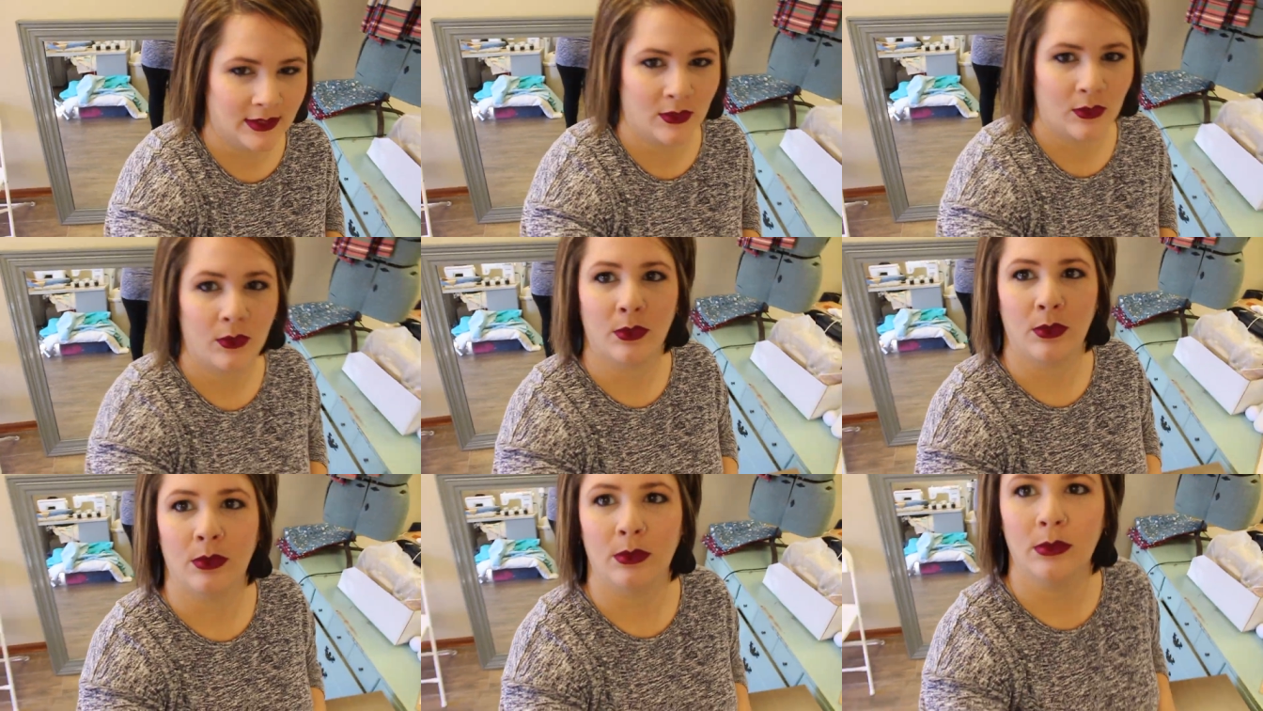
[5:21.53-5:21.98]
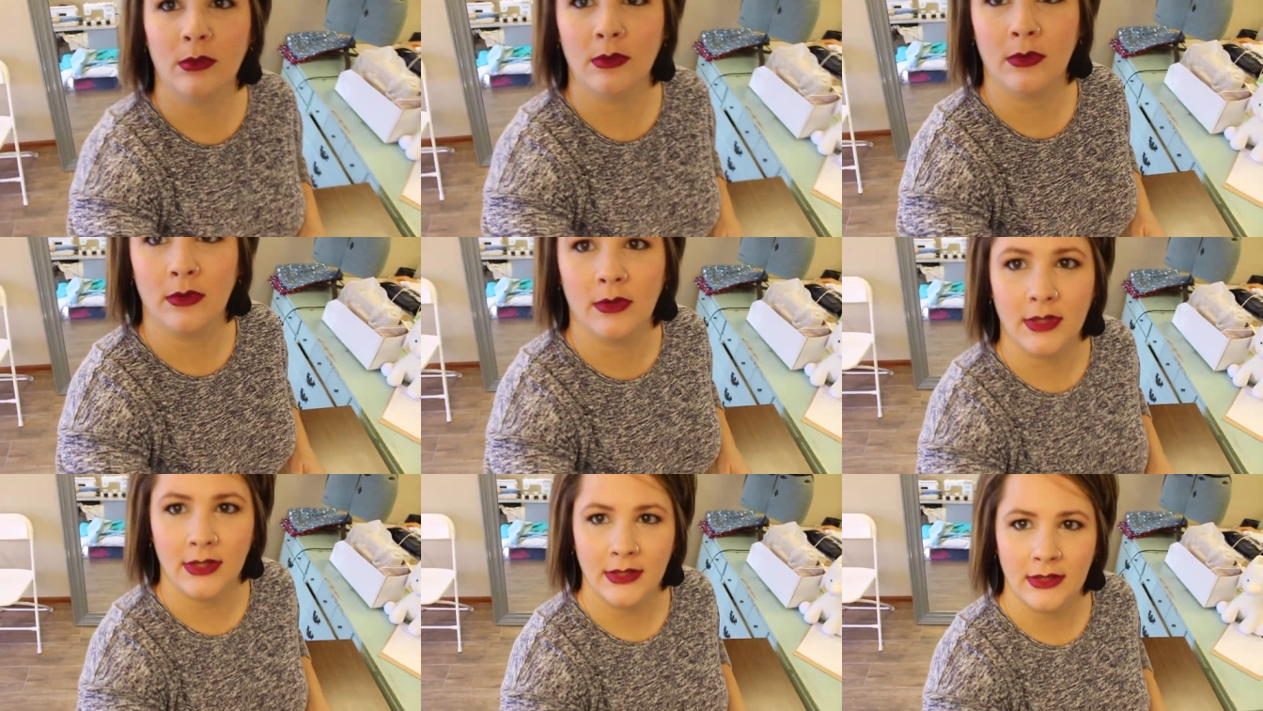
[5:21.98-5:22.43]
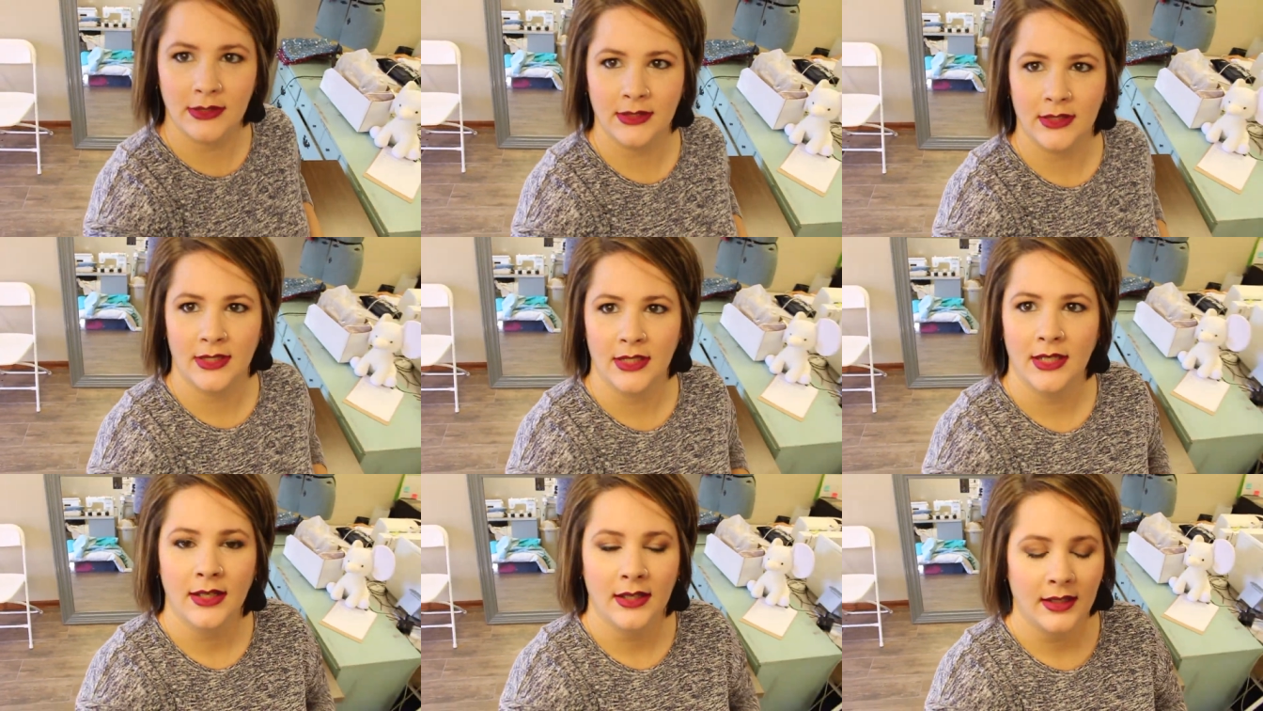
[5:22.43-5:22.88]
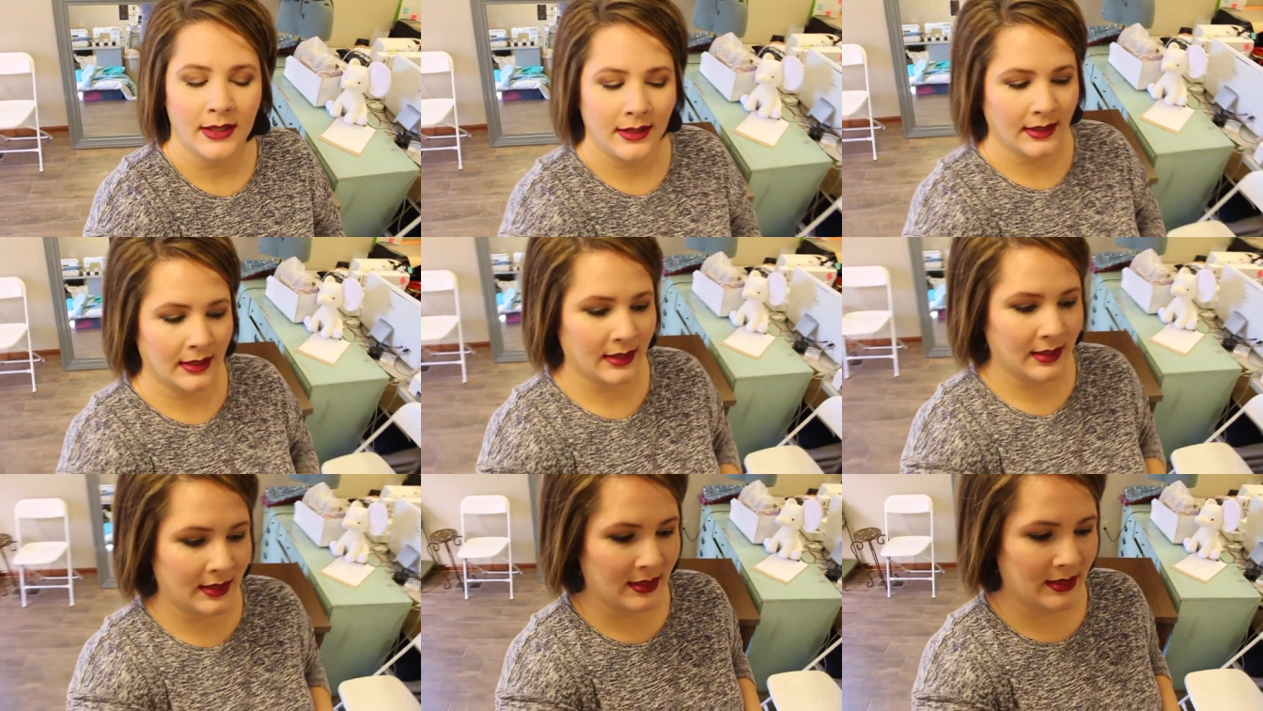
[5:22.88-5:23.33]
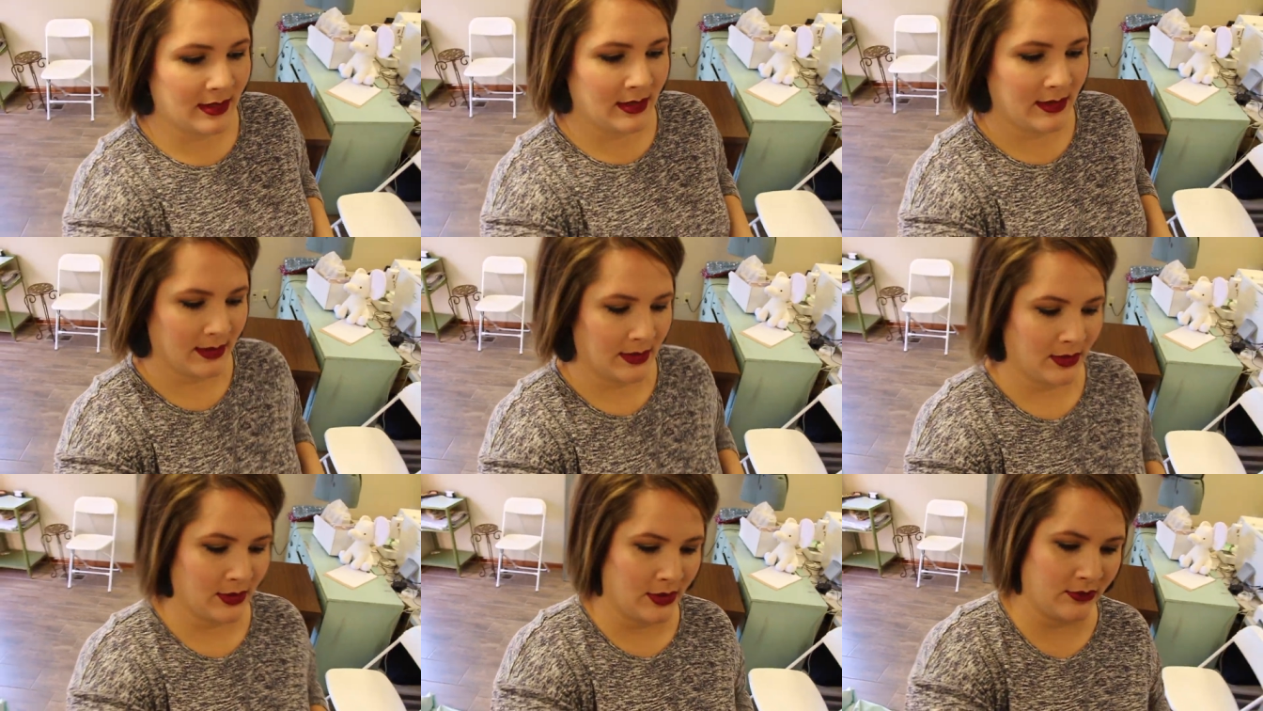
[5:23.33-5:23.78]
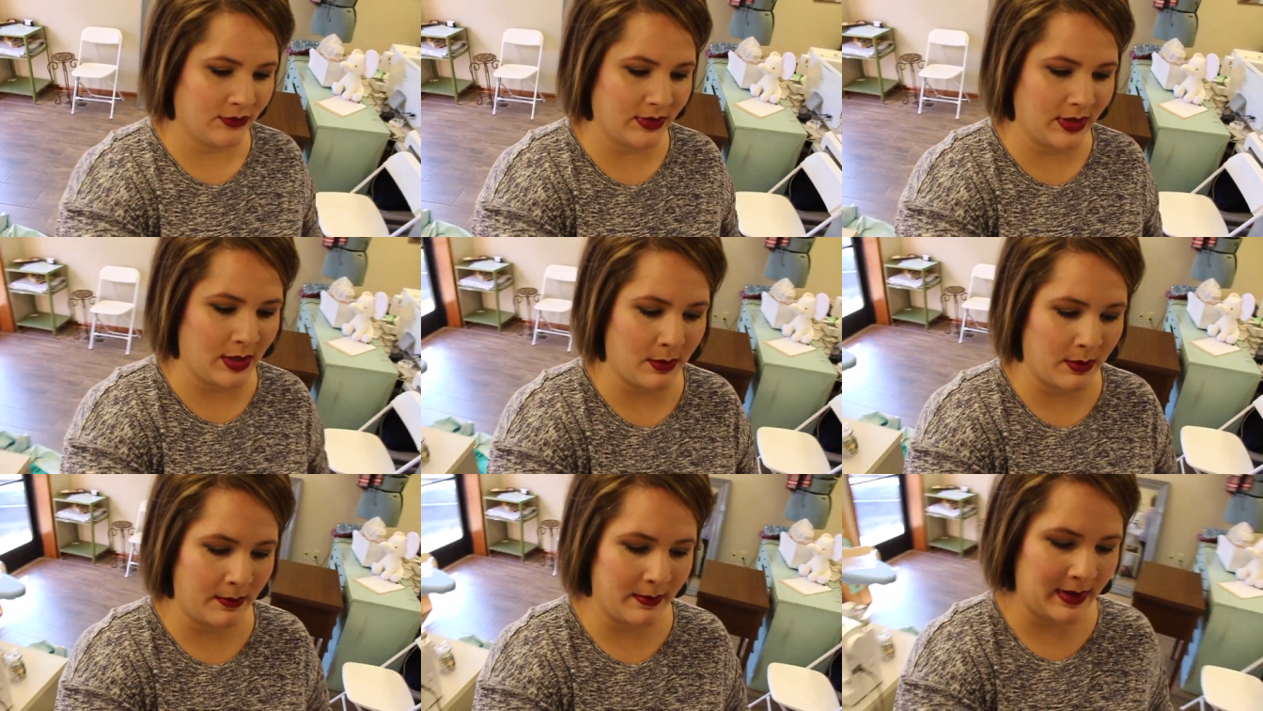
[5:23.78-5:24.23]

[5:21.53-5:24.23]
Oh, hopefully I won't